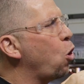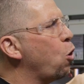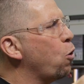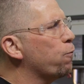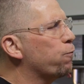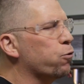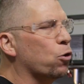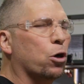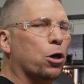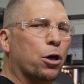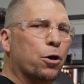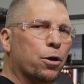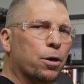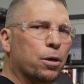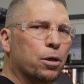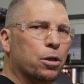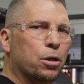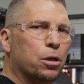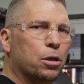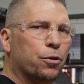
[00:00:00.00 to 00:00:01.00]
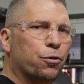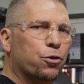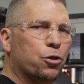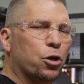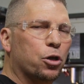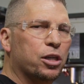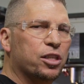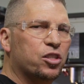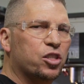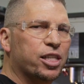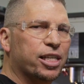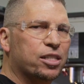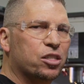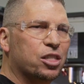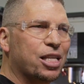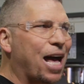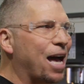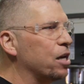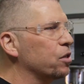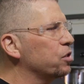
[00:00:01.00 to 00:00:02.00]
over 36
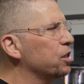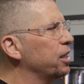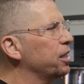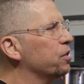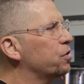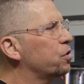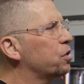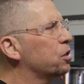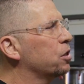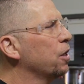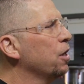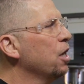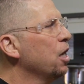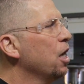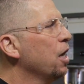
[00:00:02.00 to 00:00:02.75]
thousandths.